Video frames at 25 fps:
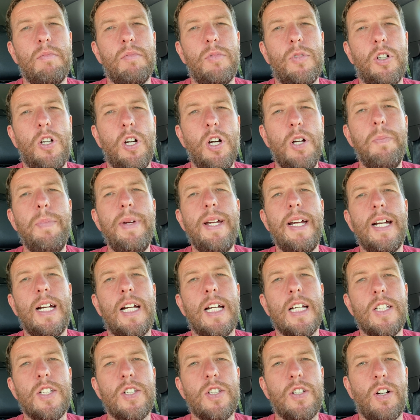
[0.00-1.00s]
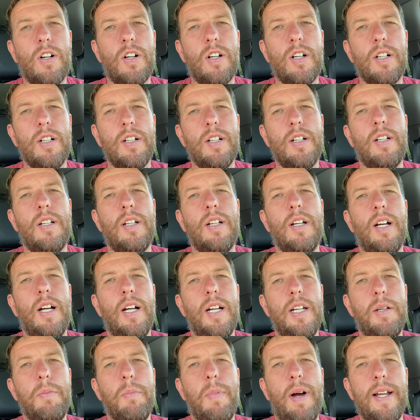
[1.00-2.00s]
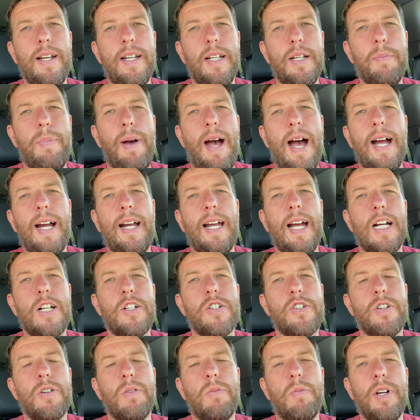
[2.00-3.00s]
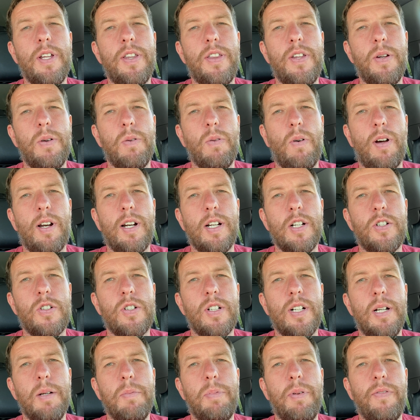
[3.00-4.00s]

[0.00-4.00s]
Could be a concern. You might need to pack extra with you on a trip